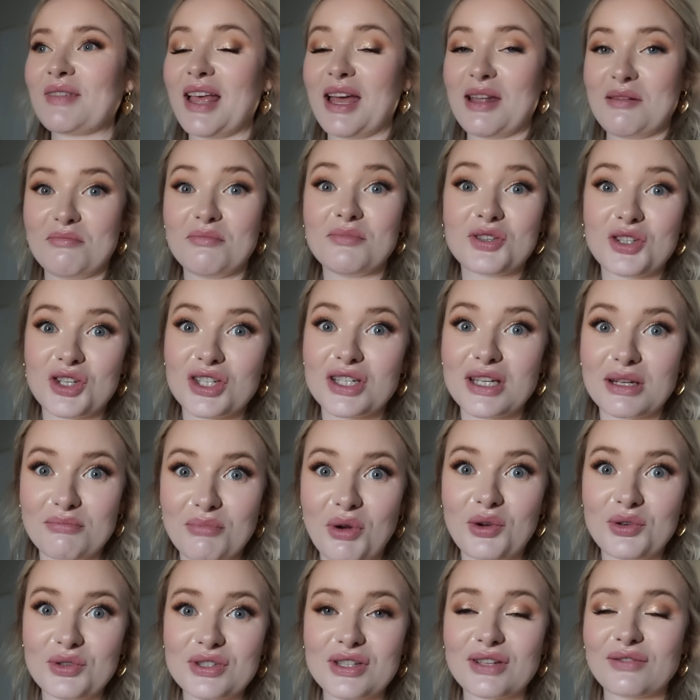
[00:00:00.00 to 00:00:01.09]
And she did
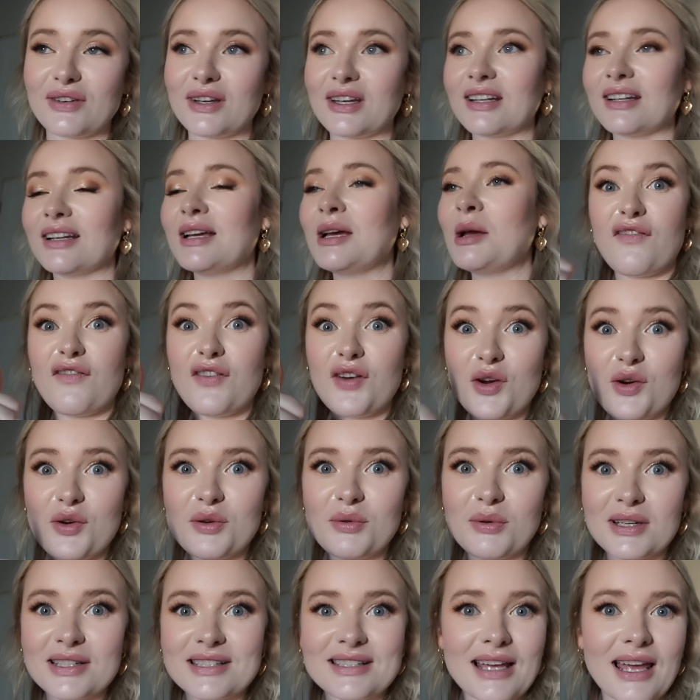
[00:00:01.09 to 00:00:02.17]
most of it. Food
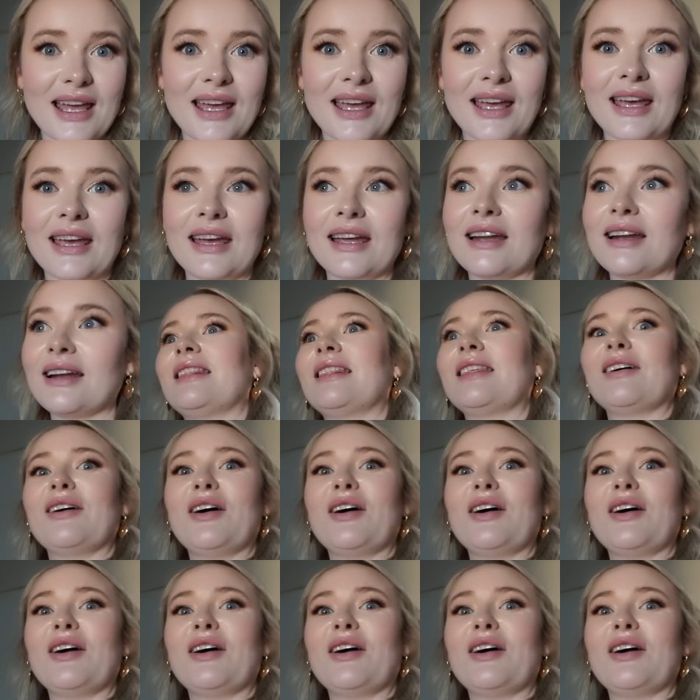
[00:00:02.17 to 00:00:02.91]
was a hit.